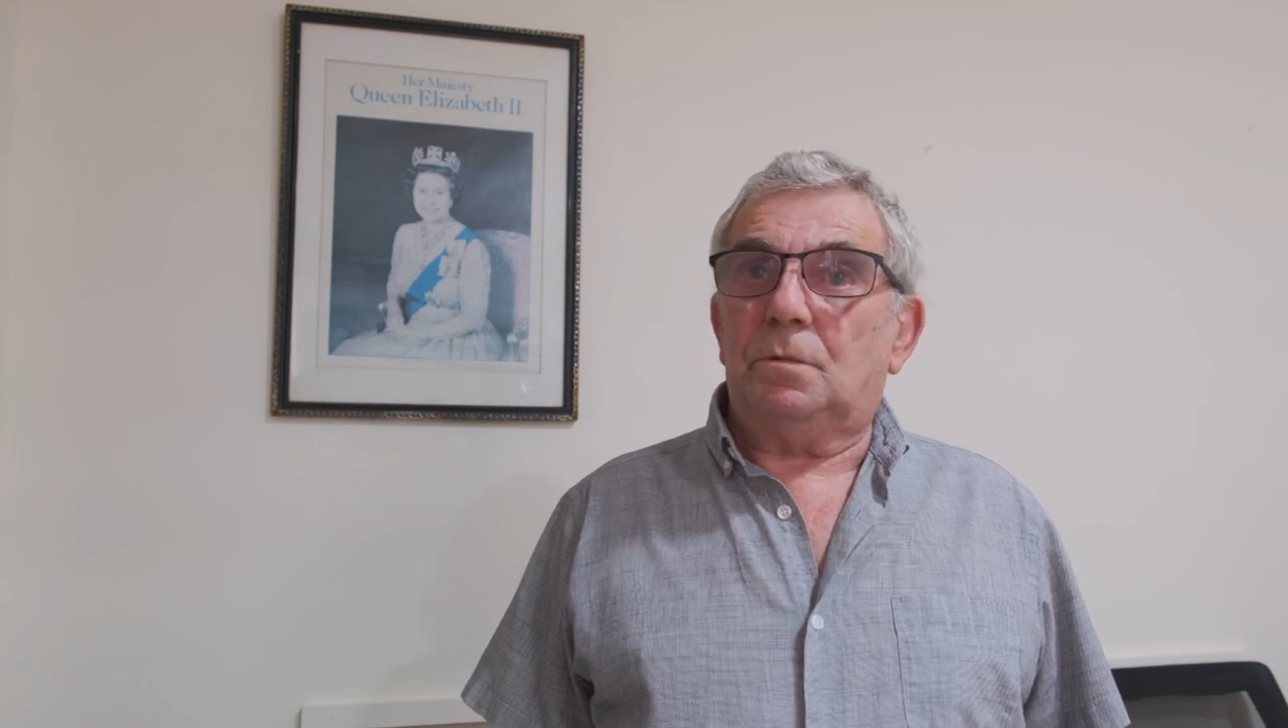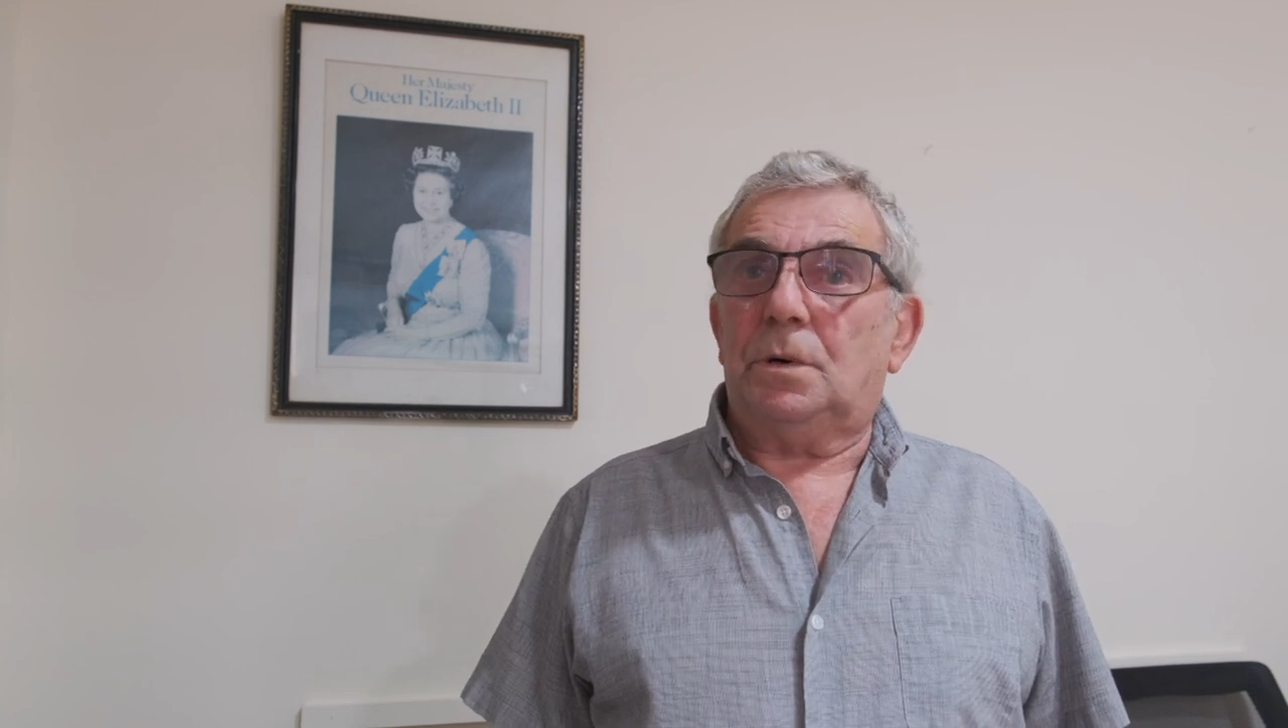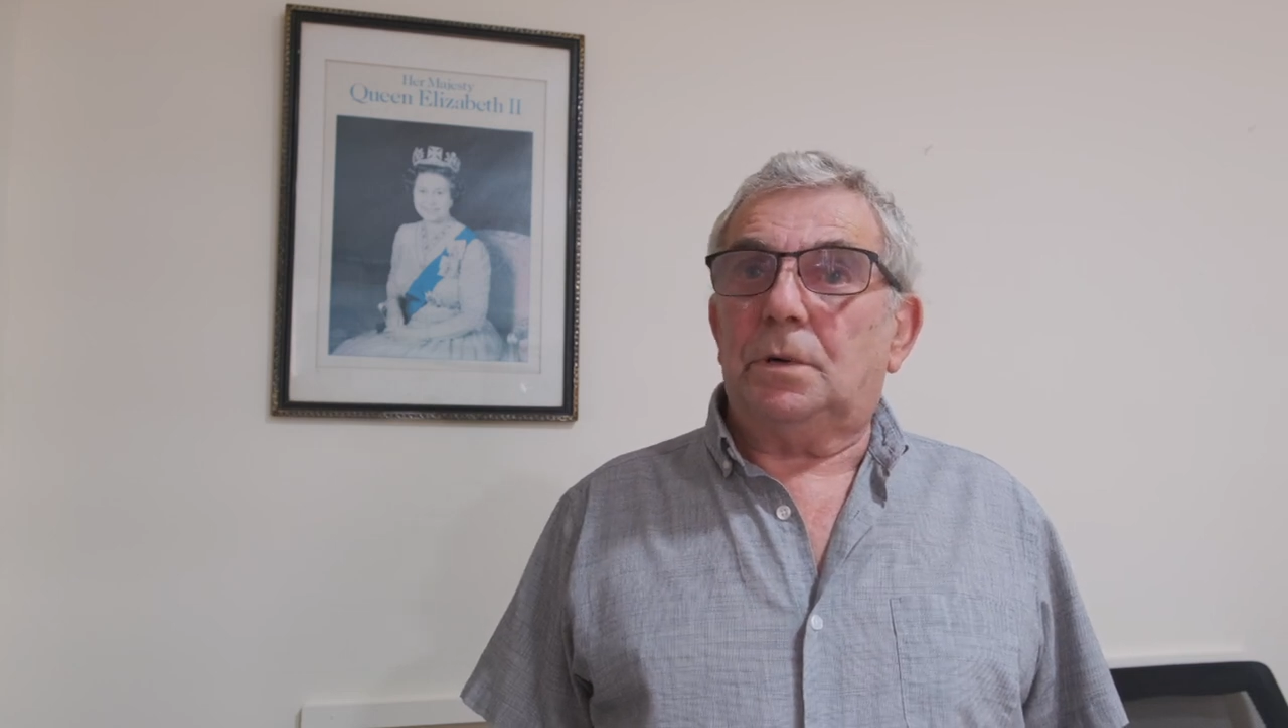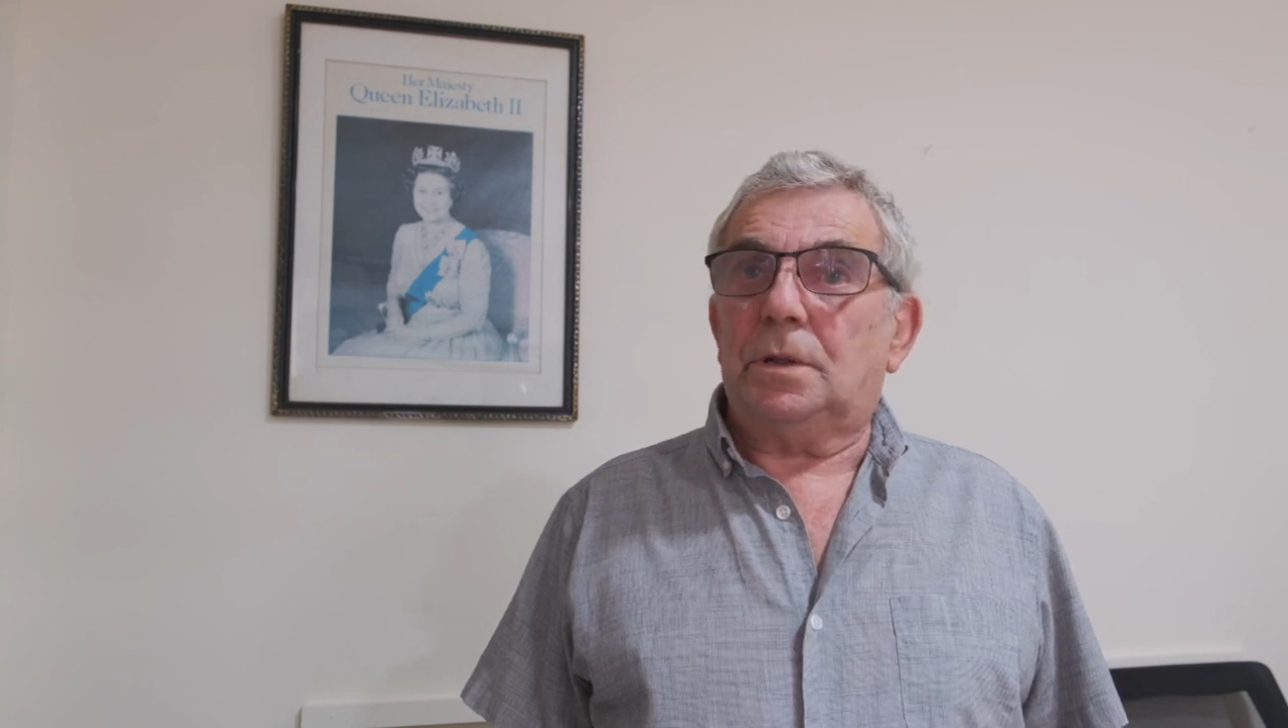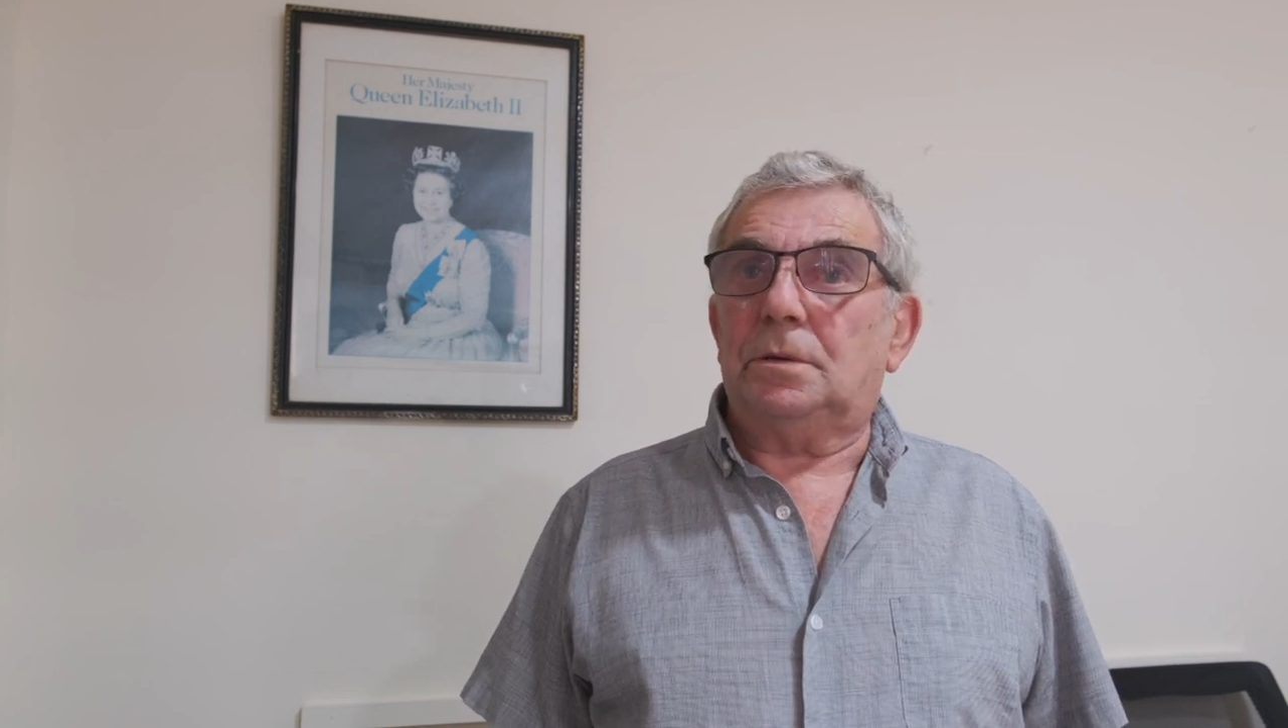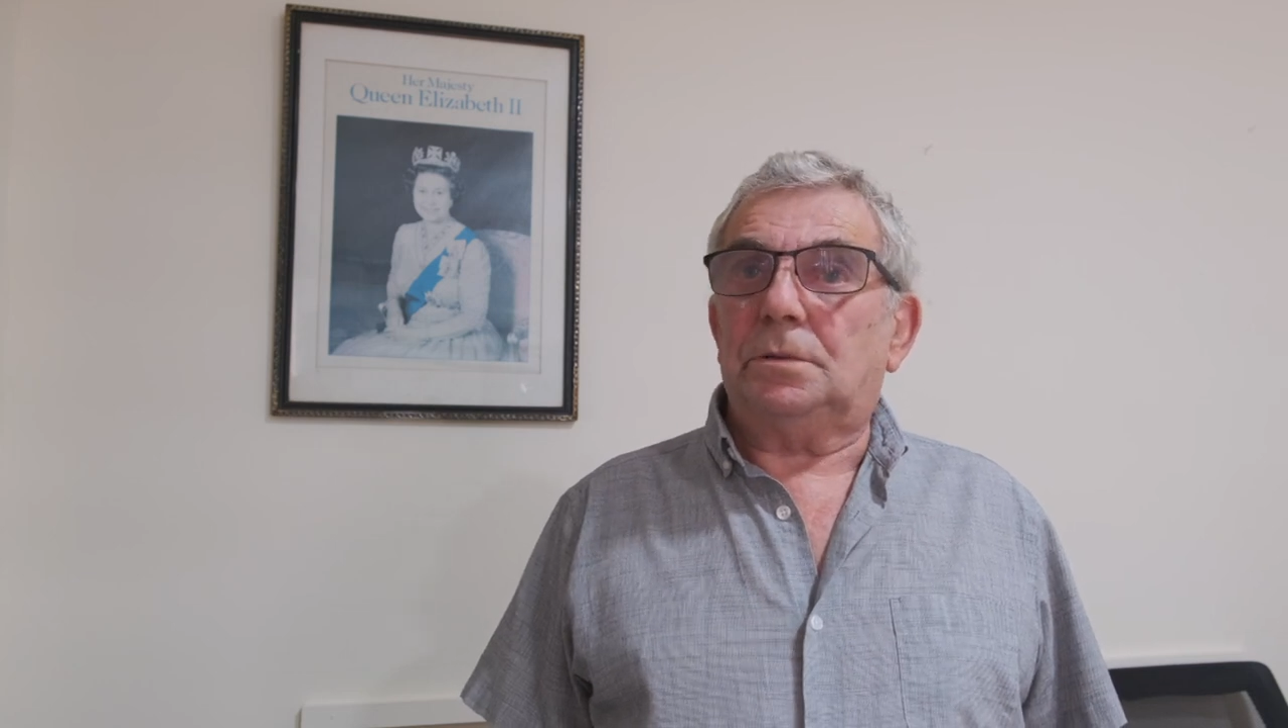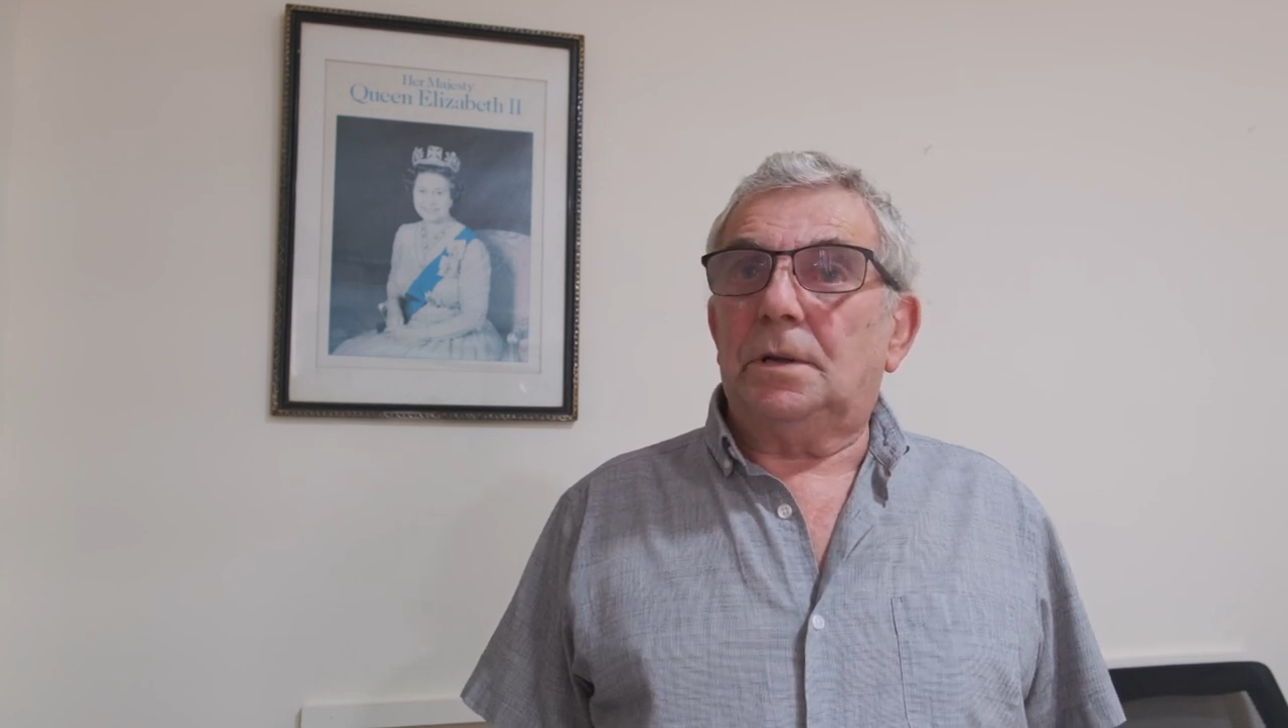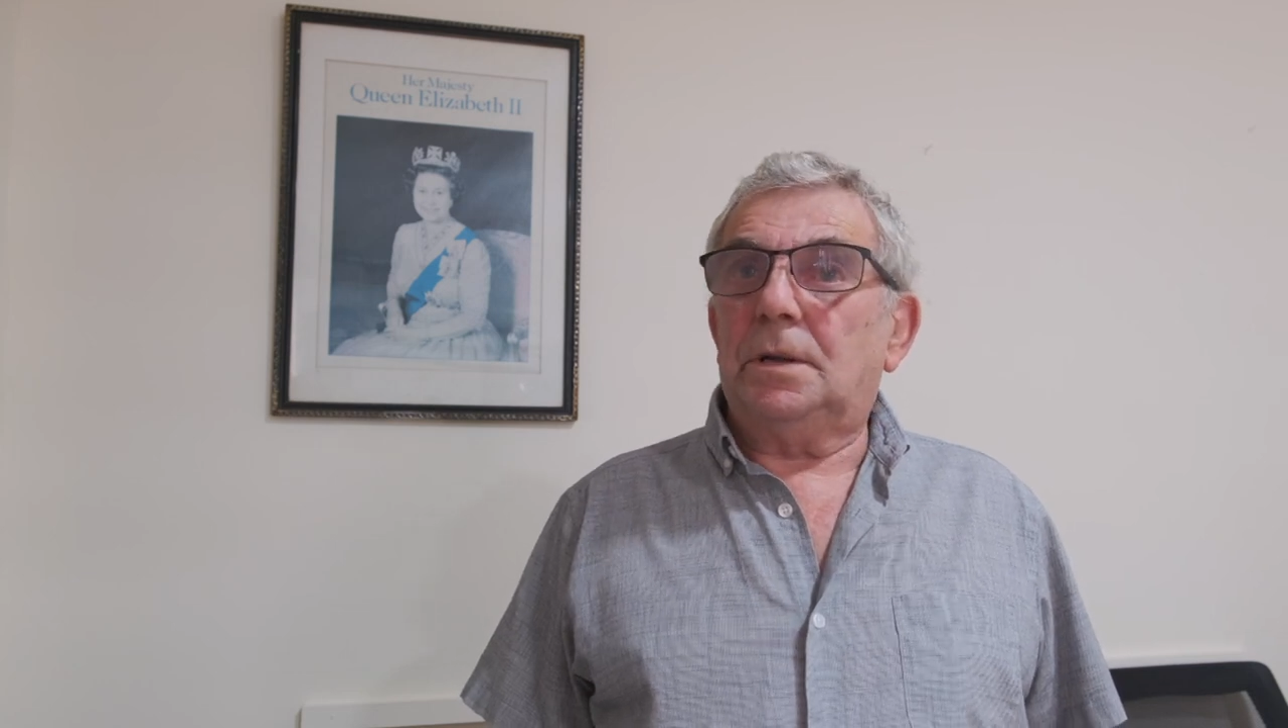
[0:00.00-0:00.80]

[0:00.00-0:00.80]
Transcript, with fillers: We were then